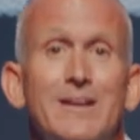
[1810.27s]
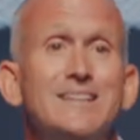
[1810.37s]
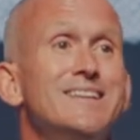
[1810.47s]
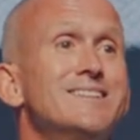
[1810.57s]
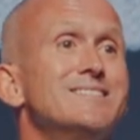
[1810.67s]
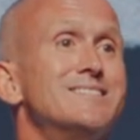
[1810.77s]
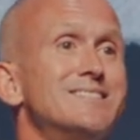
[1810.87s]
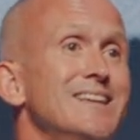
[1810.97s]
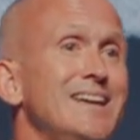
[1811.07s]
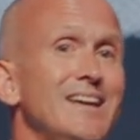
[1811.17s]
and didn't
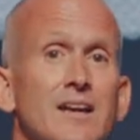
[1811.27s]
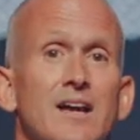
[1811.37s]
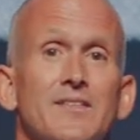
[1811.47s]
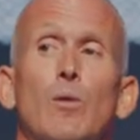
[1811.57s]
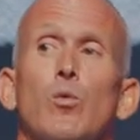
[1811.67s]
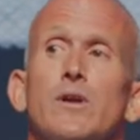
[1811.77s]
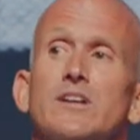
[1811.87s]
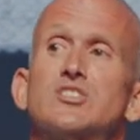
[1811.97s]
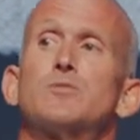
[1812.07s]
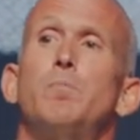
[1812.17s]
see. They weren't
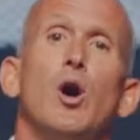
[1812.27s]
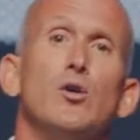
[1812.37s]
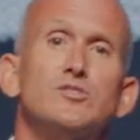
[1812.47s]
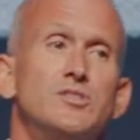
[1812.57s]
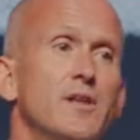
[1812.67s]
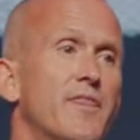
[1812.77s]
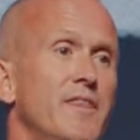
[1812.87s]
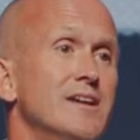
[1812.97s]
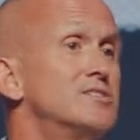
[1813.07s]
exposed to the things